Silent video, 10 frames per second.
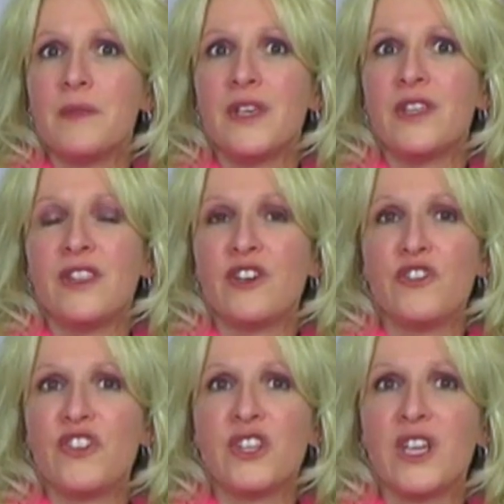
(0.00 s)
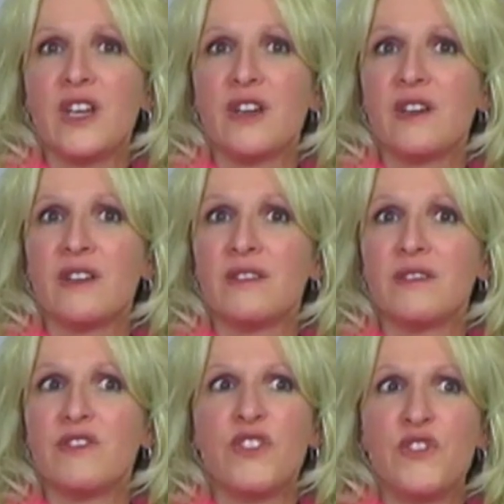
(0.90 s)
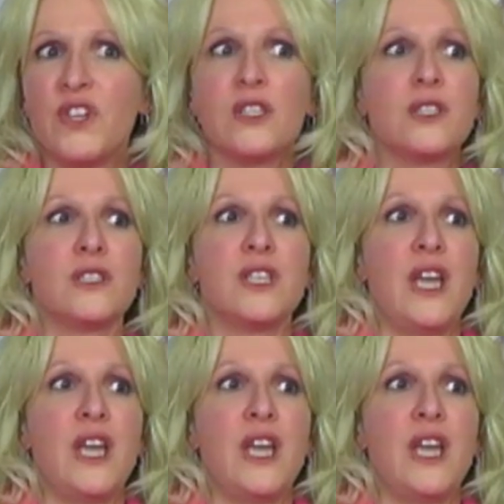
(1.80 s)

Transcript: that they're feeling fulfilled